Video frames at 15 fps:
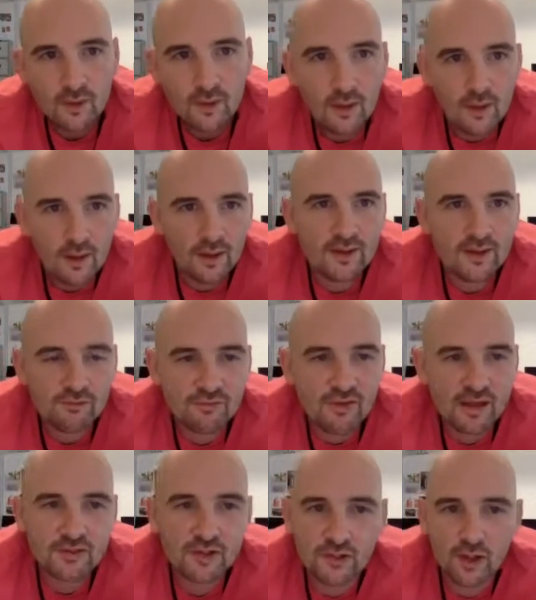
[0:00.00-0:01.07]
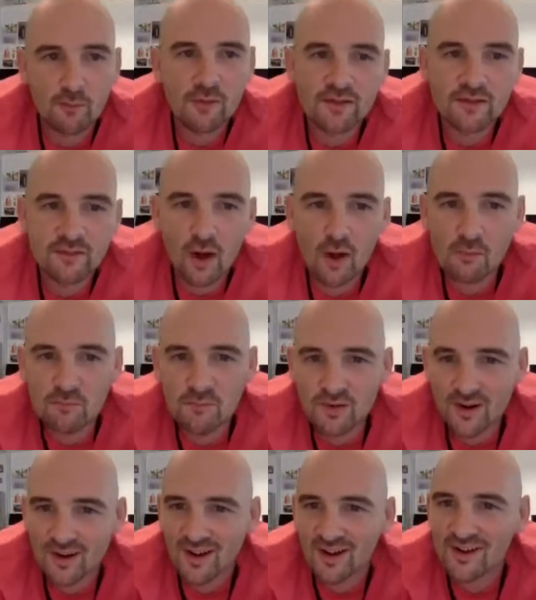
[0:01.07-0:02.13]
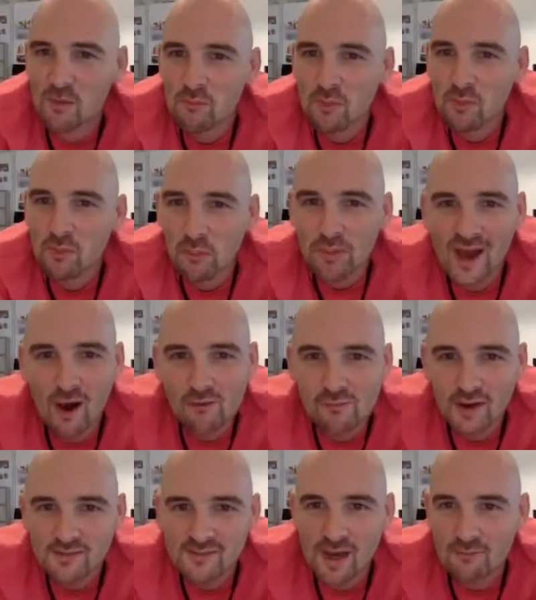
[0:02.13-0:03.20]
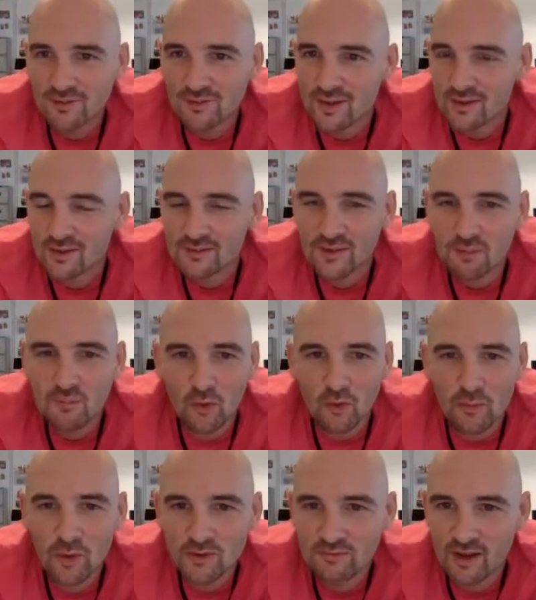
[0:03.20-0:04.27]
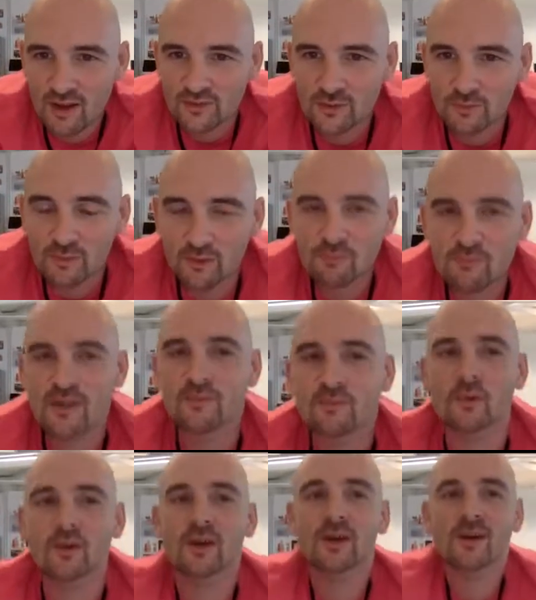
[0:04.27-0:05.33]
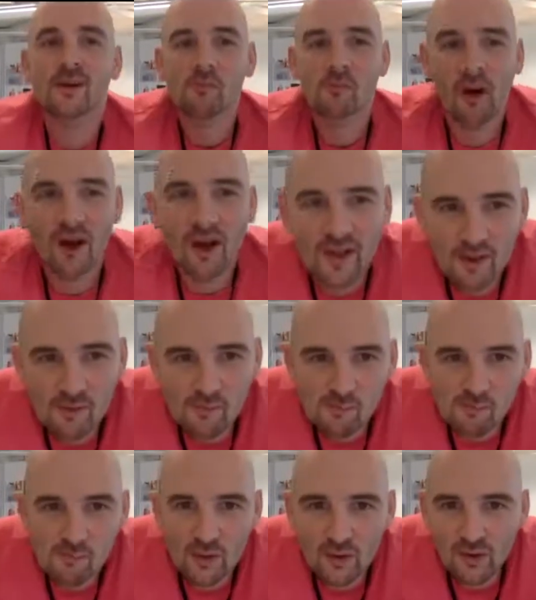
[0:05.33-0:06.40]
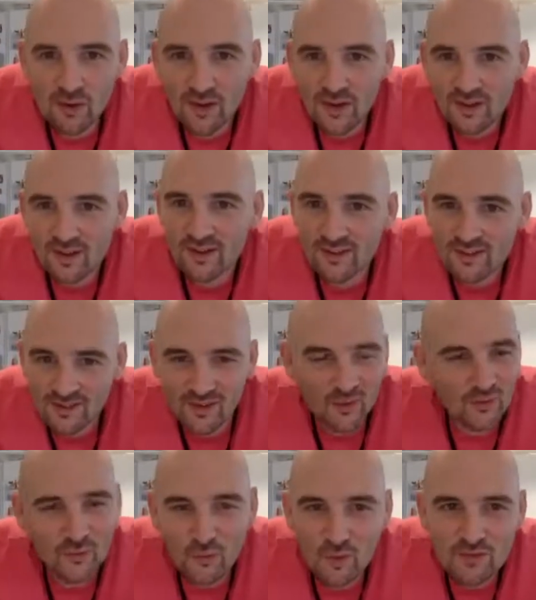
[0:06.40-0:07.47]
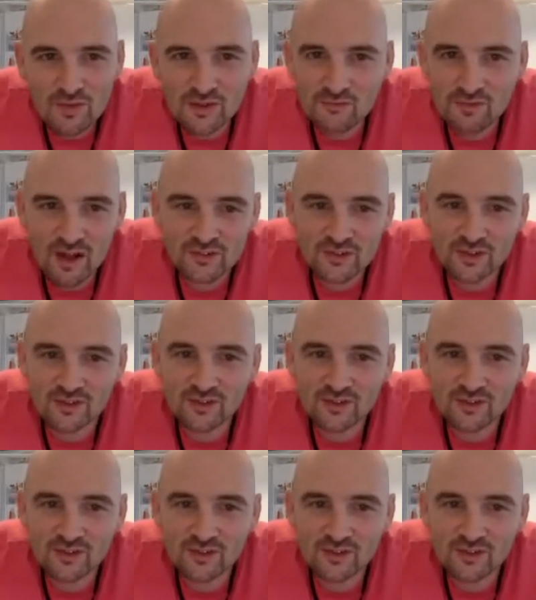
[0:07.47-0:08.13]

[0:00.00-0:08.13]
And in fashion, I mean, I'm probably out of my depth here because I'm not the most fashionable of people, but you know, within fashion,